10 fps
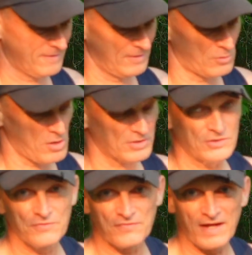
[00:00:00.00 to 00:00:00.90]
In order
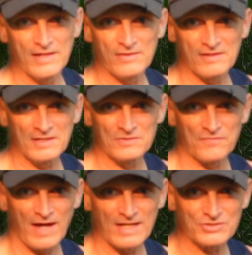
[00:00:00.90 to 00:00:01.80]
to find things
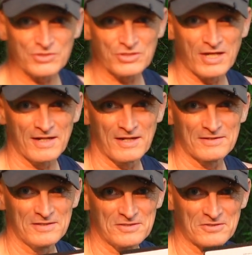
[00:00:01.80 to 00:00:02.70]
faster, I
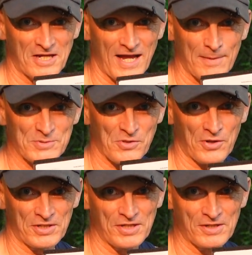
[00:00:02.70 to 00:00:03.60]
got these tabs
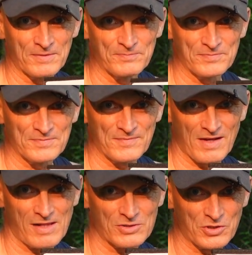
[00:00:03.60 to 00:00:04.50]
on here,
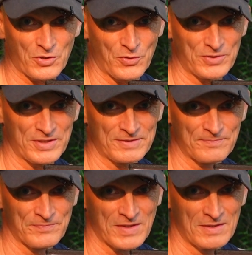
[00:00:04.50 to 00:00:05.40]
color-coded.
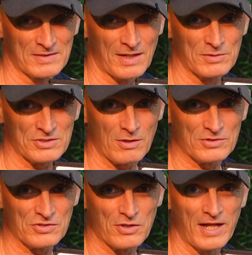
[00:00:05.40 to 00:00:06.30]
That was
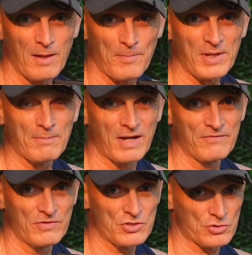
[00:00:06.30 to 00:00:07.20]
also helping my
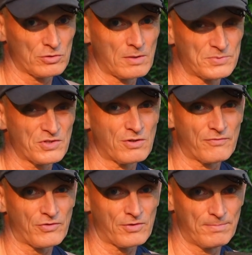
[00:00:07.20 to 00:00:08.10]
visual
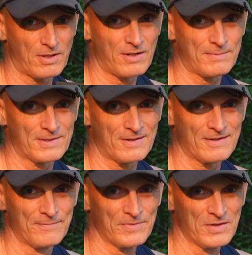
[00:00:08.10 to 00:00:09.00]
observer, Barbara,